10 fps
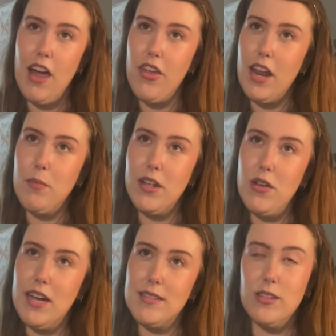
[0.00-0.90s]
I thought I'd bring you
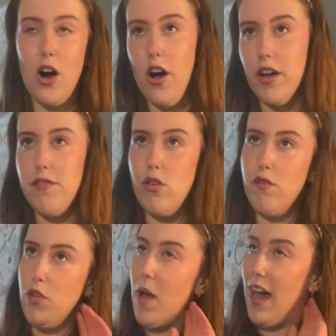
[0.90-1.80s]
guys along. A few of
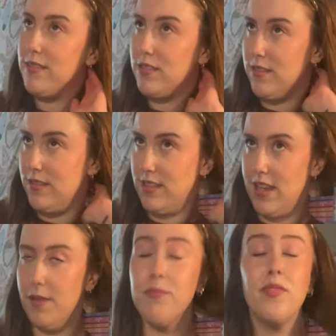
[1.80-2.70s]
you asked to
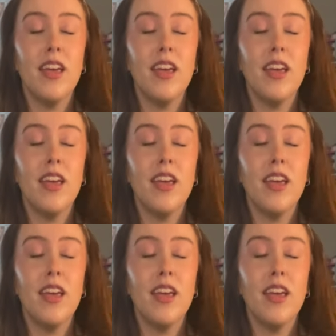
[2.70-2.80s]
see